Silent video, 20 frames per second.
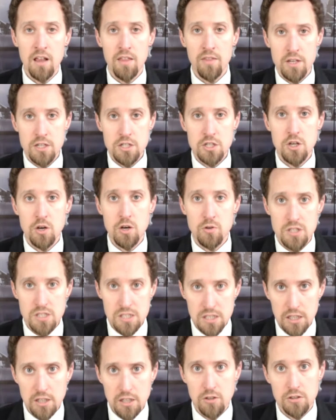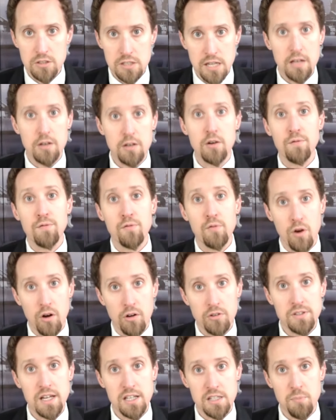this note is legal tender for
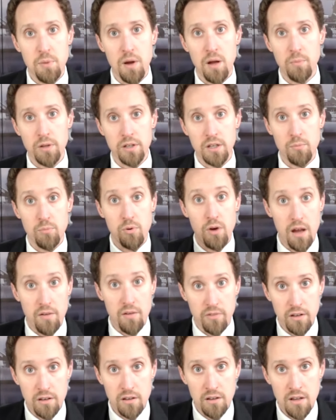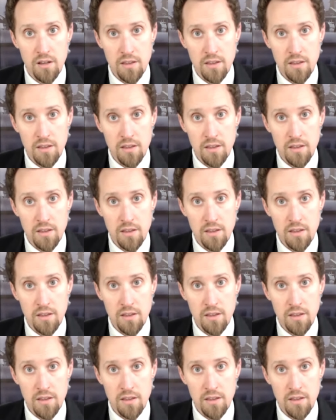all debts public and private.